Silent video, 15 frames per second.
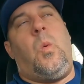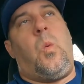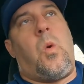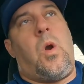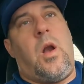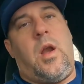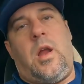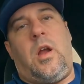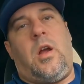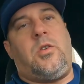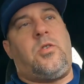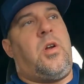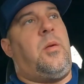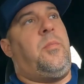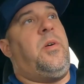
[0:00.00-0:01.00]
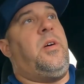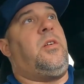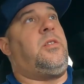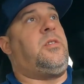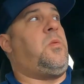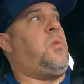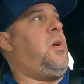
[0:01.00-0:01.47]
running on
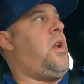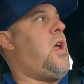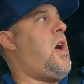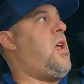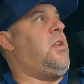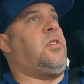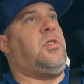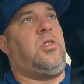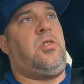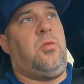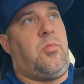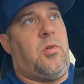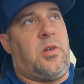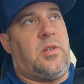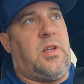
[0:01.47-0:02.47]
treadmills and whatnot is super